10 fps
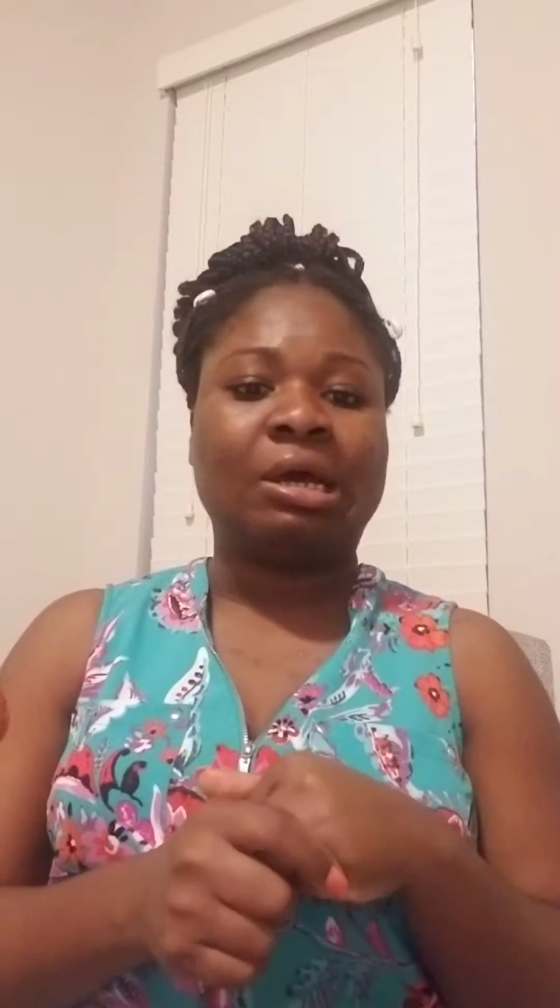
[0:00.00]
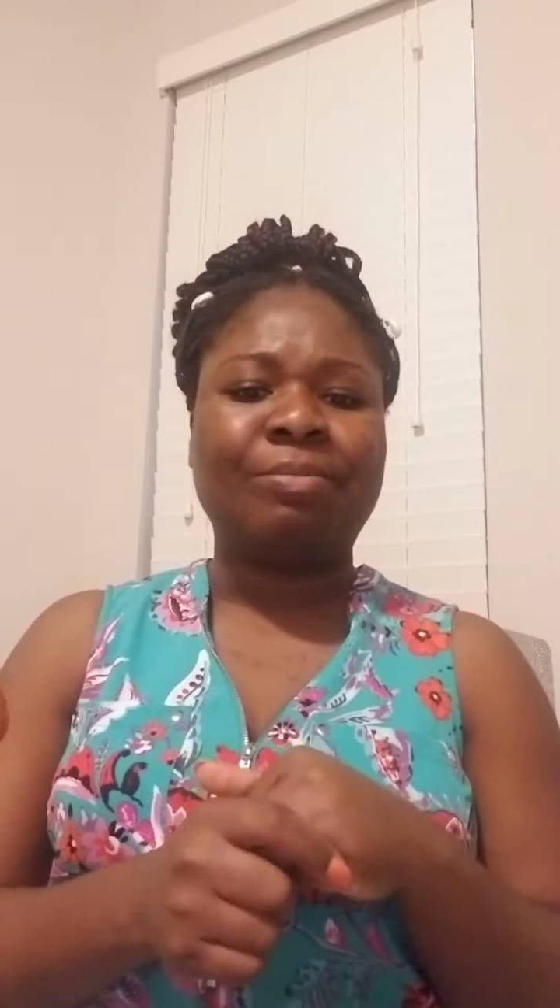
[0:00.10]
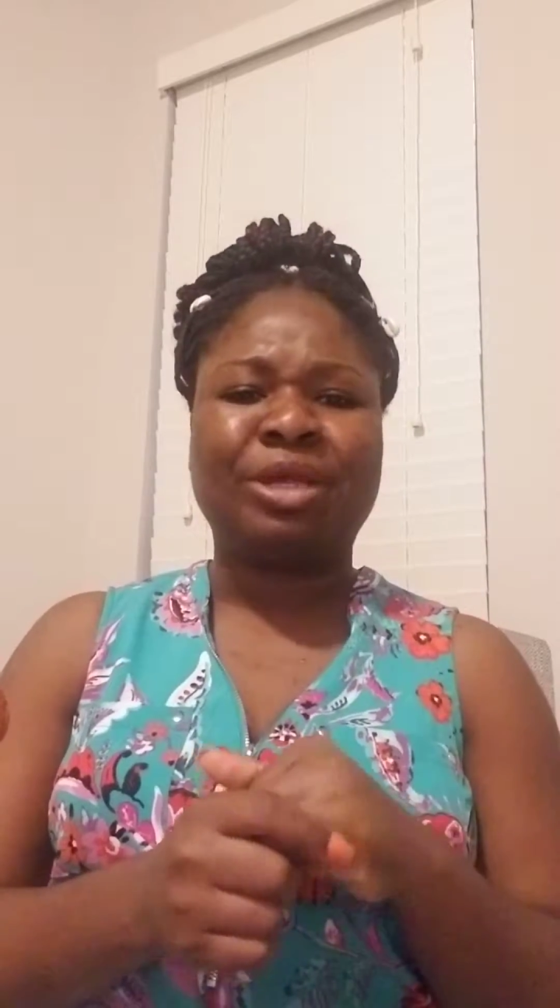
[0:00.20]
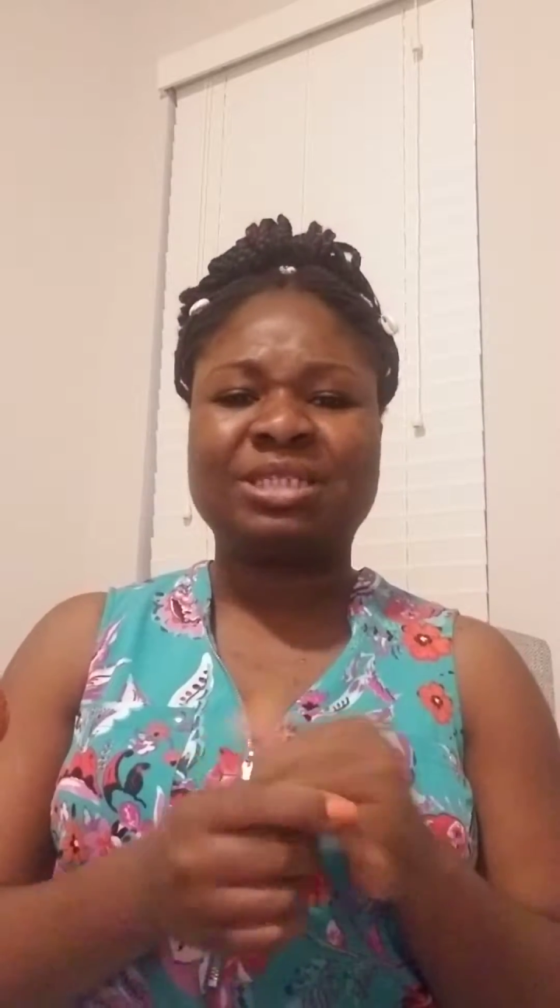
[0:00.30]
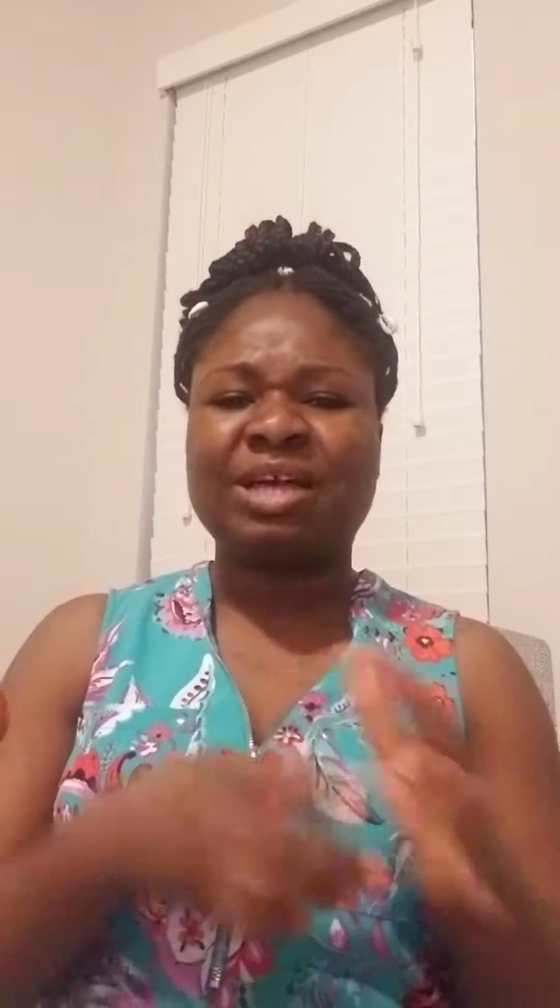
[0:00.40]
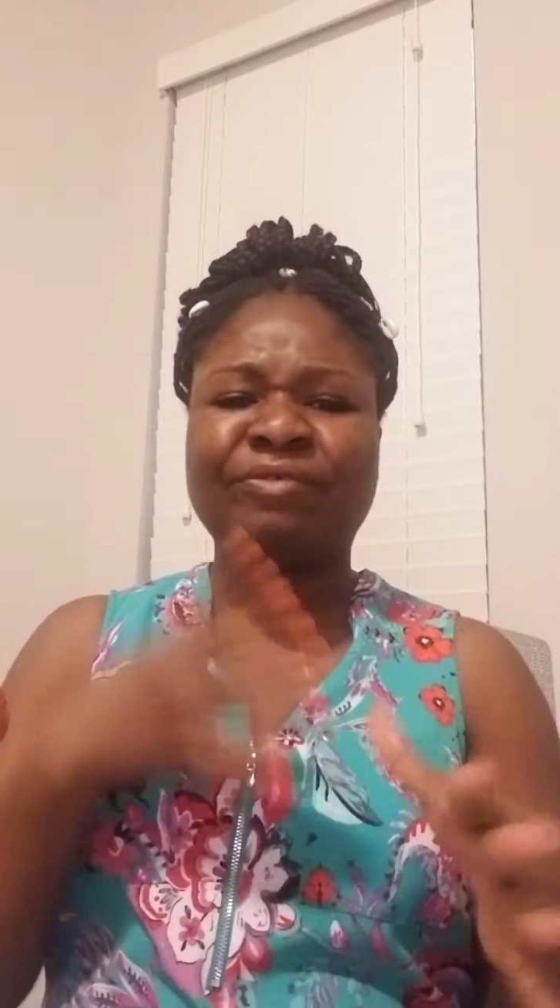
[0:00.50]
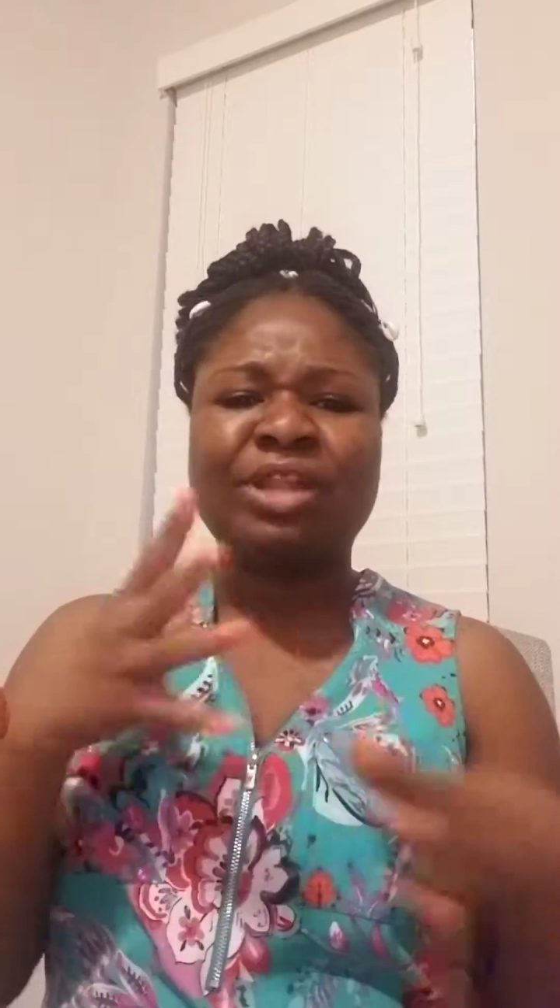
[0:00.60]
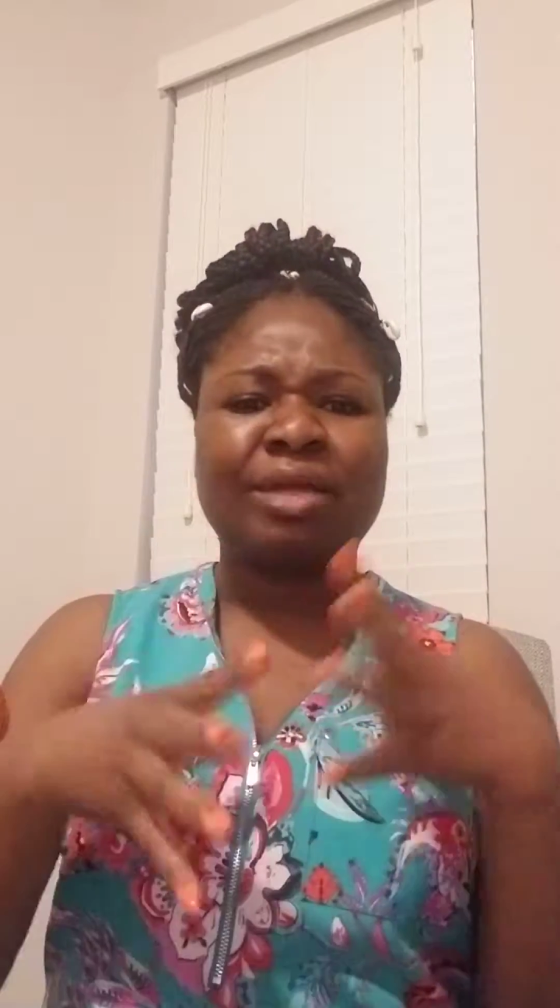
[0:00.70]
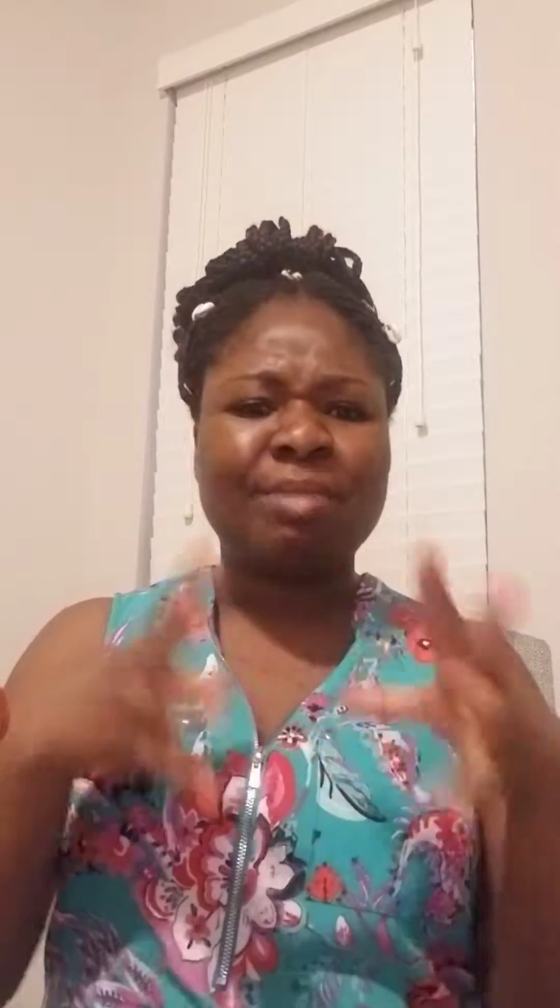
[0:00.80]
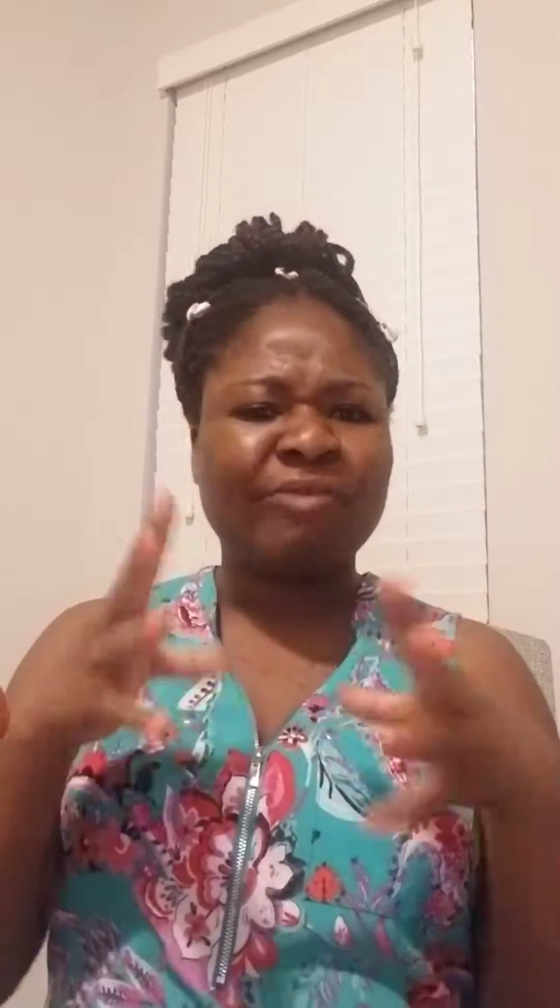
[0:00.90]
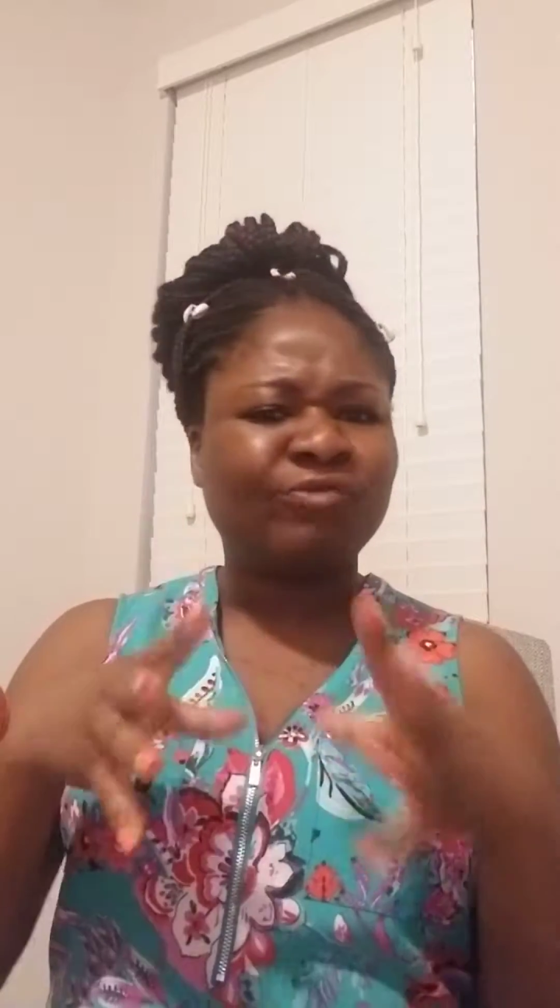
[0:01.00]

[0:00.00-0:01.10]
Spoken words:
because I feel like my